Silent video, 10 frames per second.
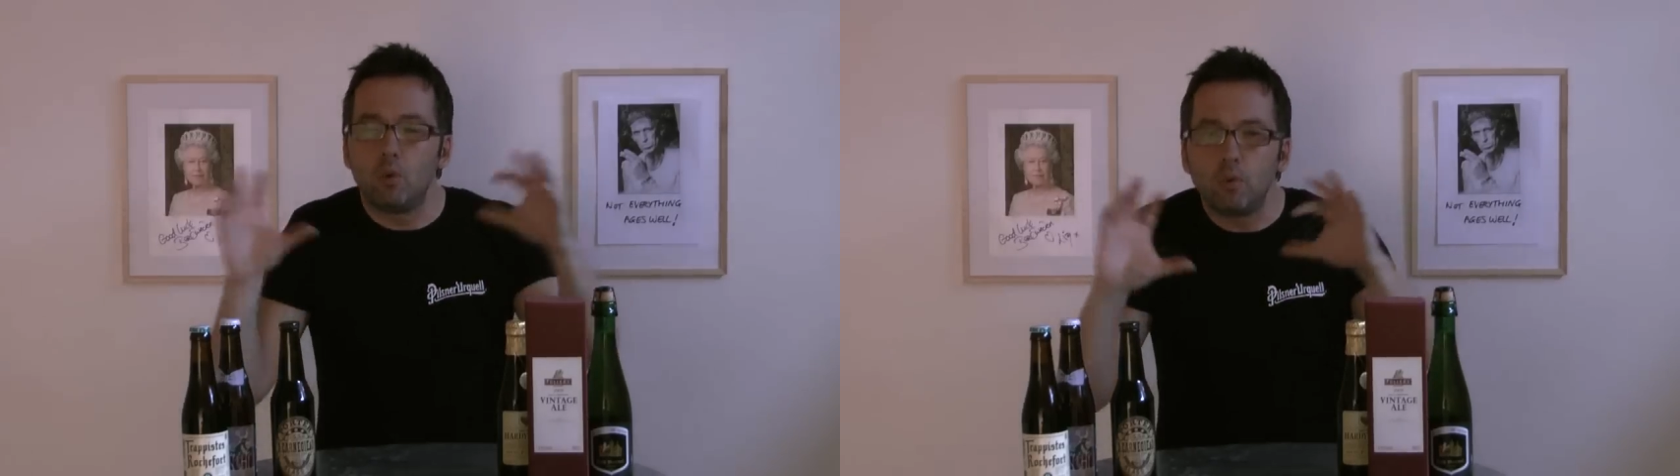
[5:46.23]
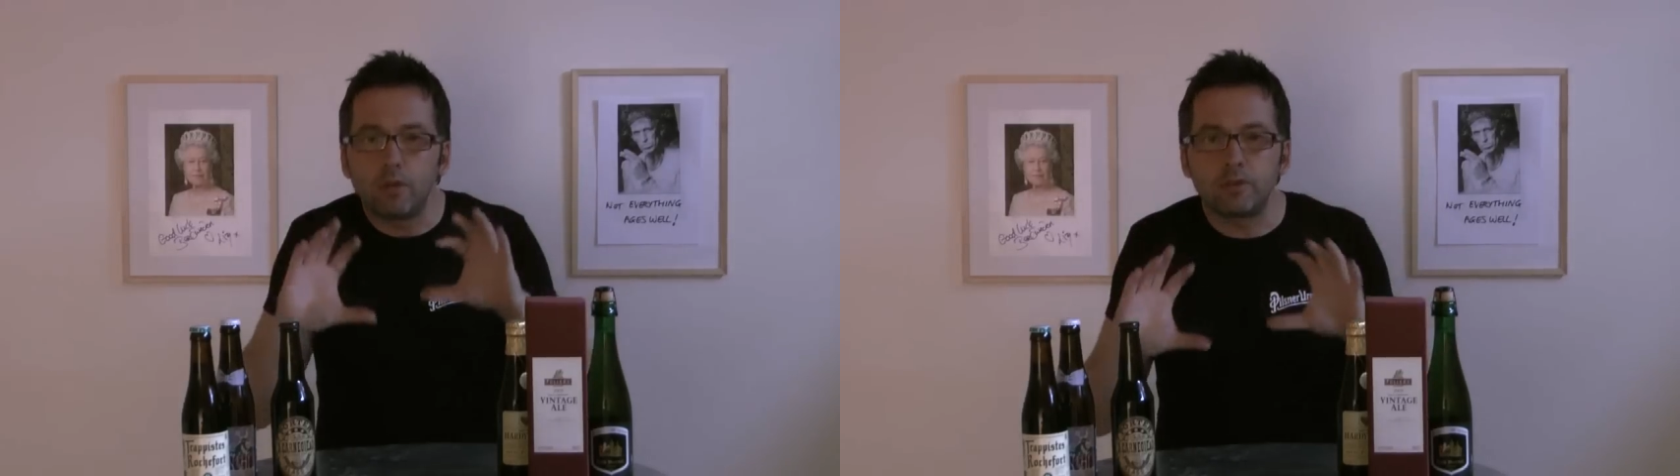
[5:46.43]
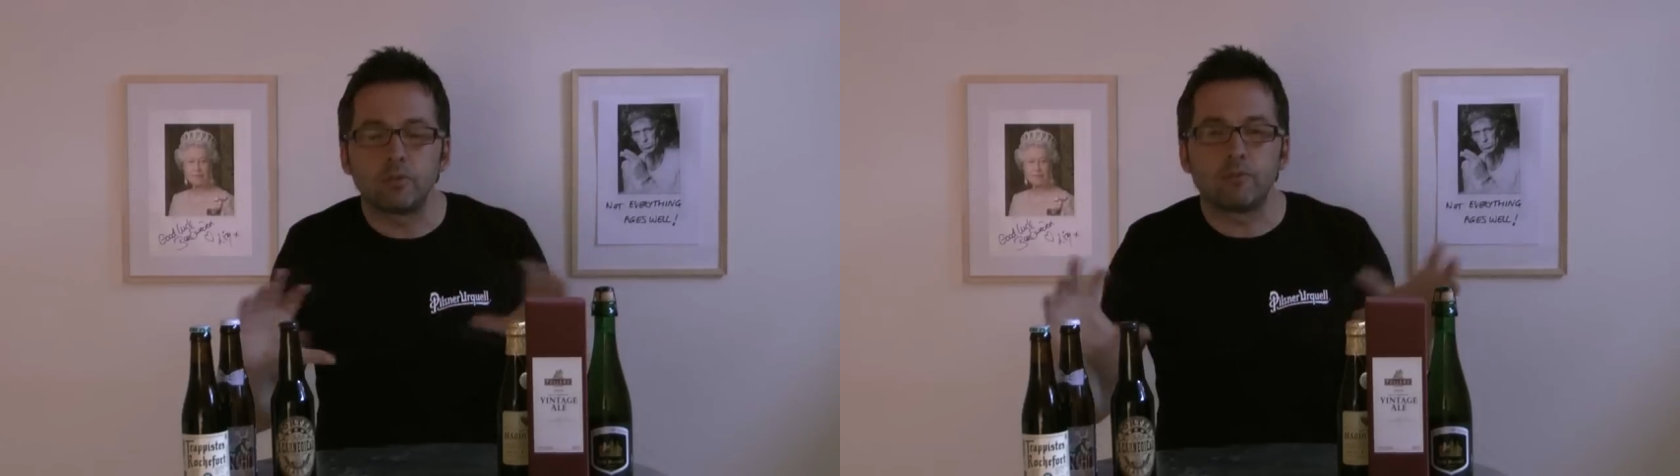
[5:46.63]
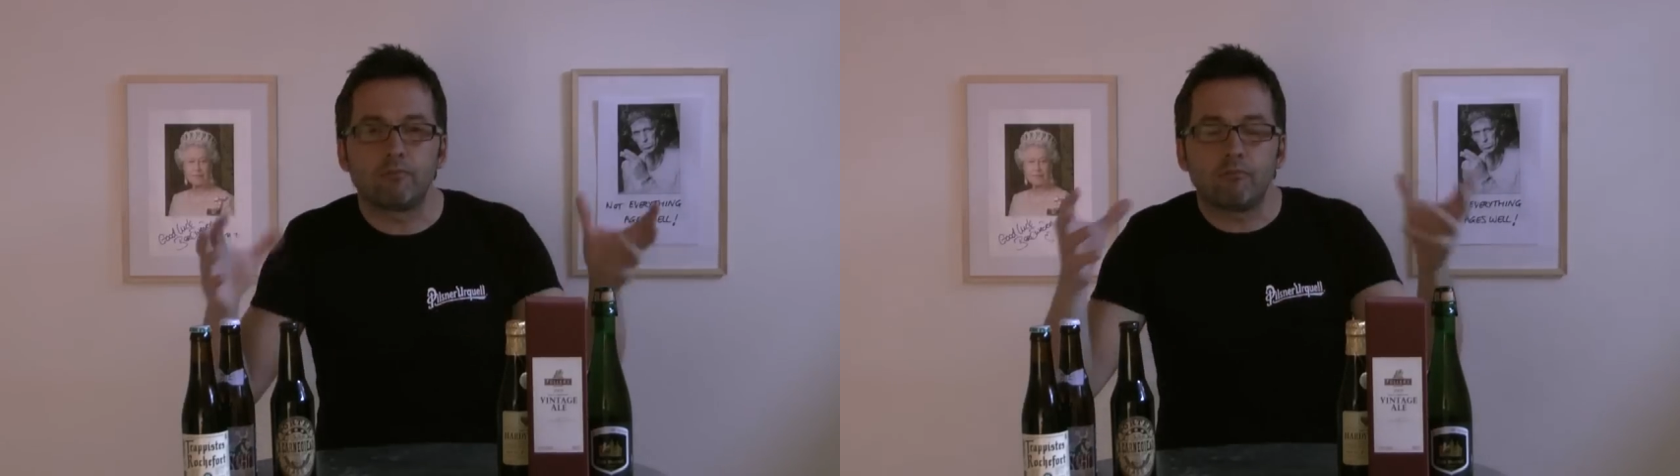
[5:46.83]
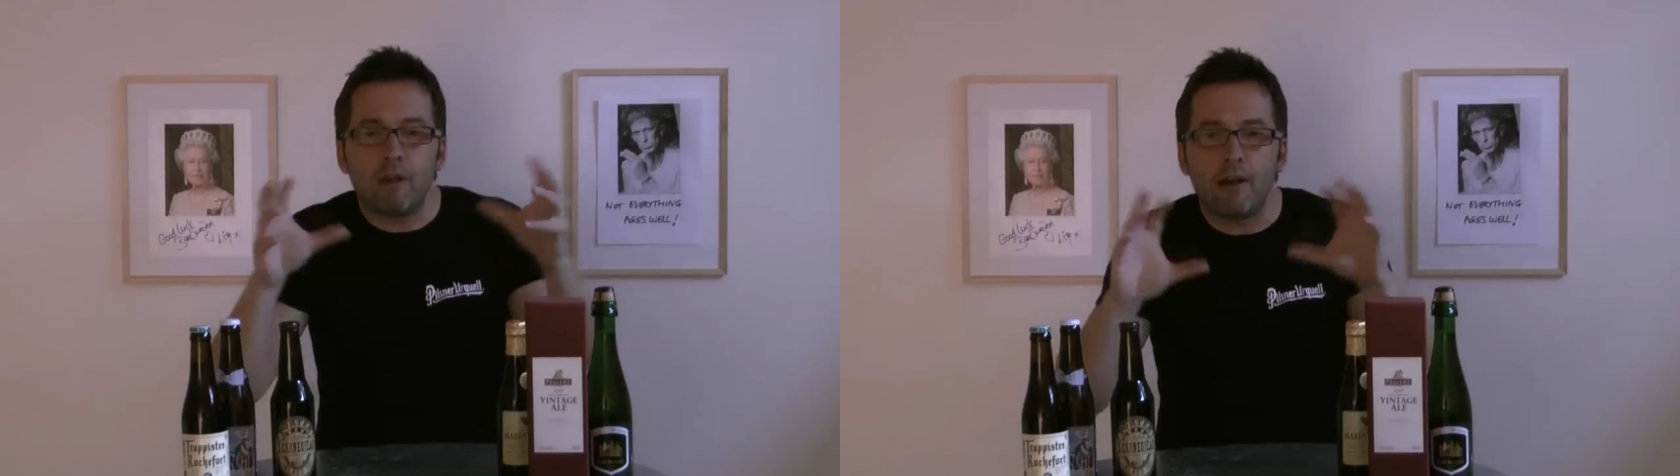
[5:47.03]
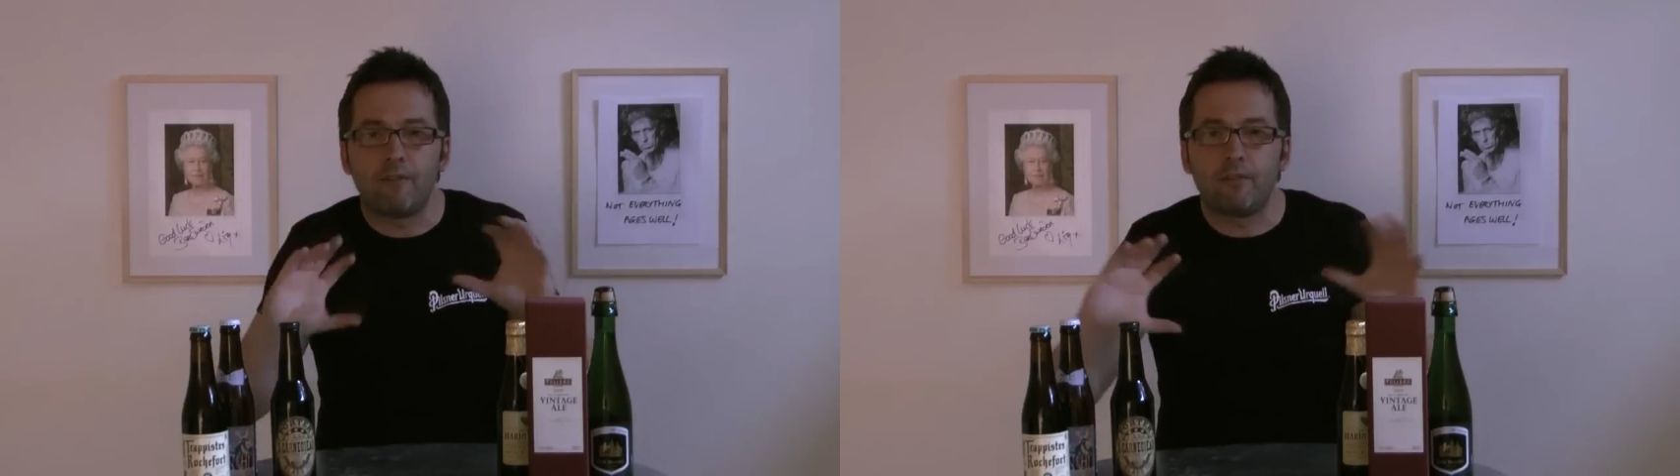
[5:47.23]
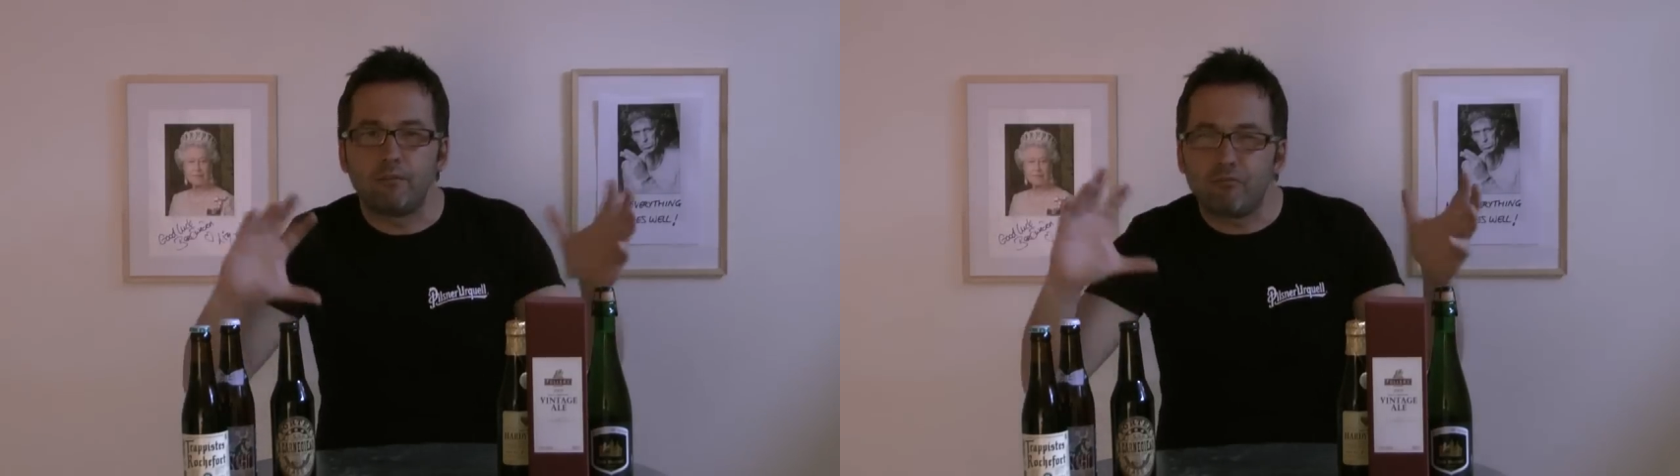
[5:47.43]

all those sort of rough